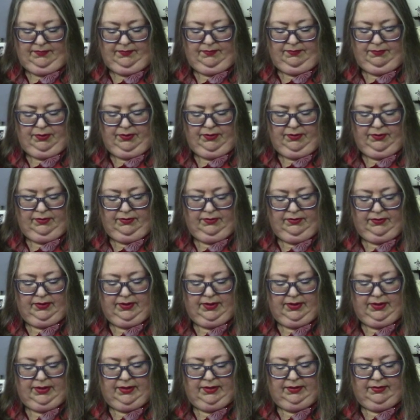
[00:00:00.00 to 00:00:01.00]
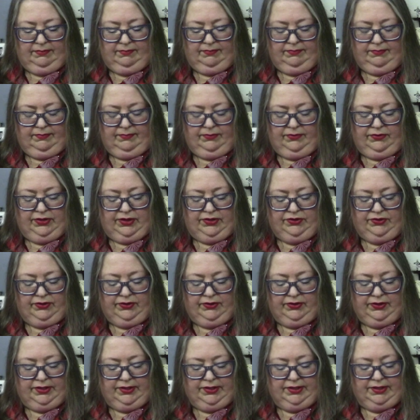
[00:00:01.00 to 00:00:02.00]
Per
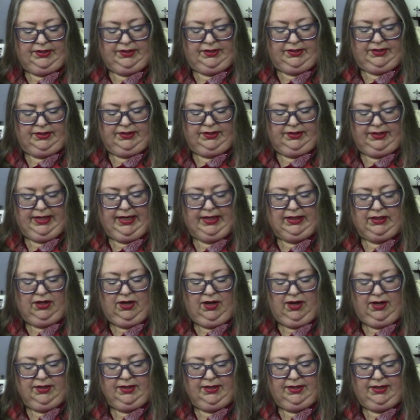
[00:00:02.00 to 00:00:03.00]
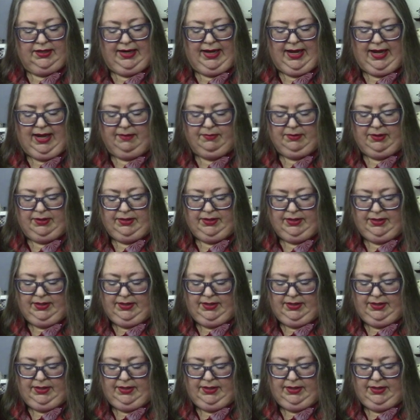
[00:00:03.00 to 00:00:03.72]
Justices Kellogg and Abbott,